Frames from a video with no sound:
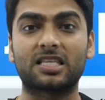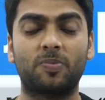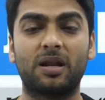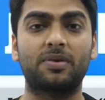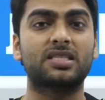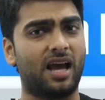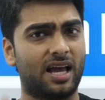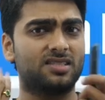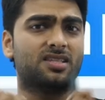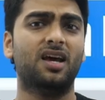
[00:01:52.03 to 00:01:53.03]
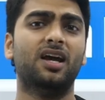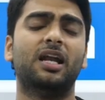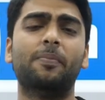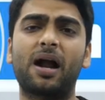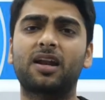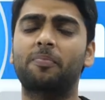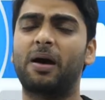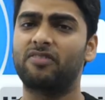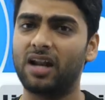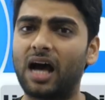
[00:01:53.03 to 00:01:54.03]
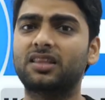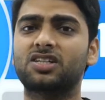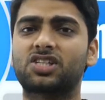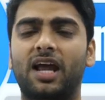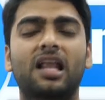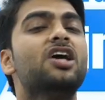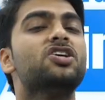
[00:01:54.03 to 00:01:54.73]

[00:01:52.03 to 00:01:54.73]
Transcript: experiments as demanded by one other child.